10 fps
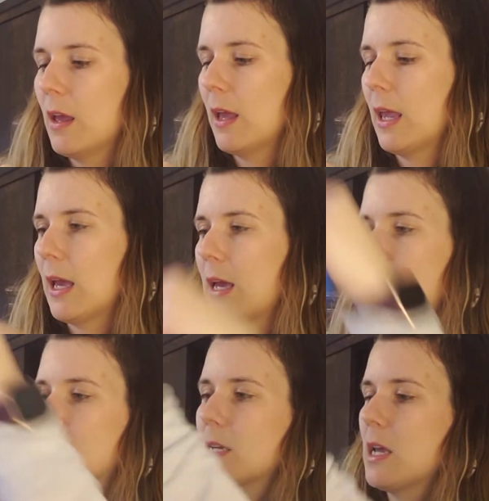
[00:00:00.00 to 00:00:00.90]

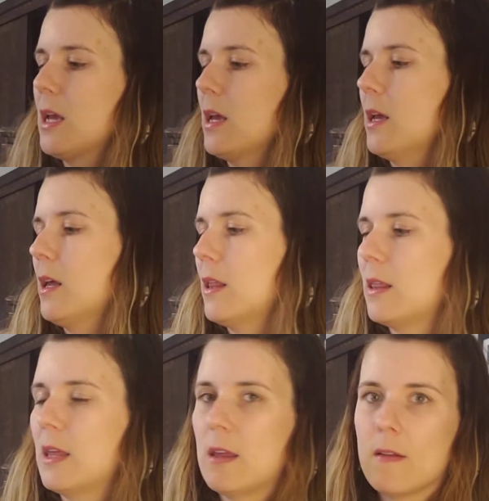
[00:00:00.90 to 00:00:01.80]
and
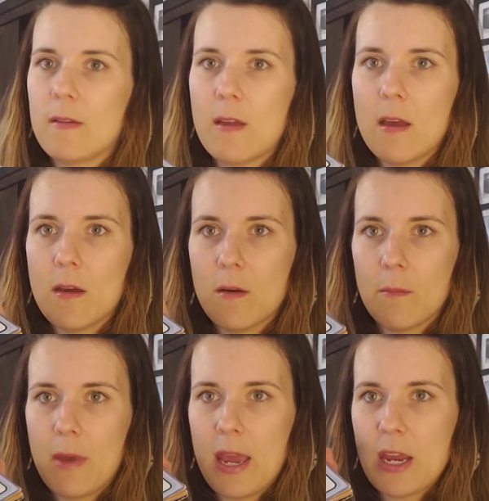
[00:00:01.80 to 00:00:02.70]
these
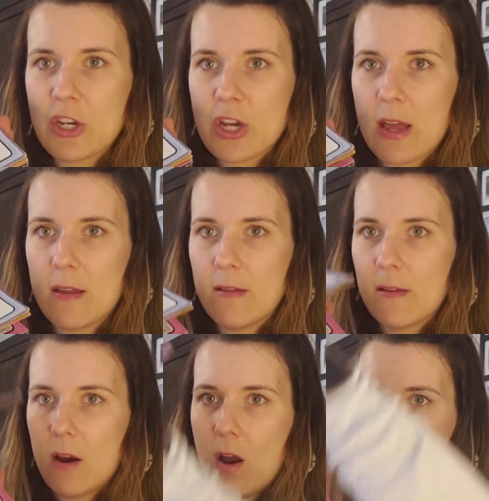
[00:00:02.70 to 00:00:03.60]

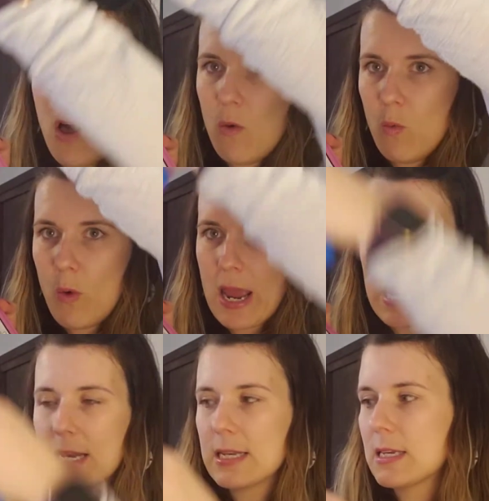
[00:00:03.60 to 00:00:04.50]
pages are all
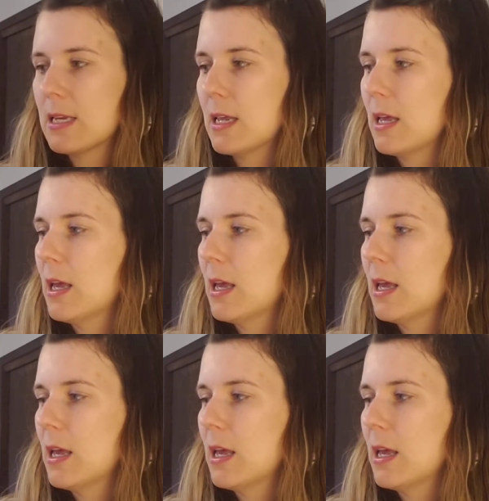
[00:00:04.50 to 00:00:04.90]
white,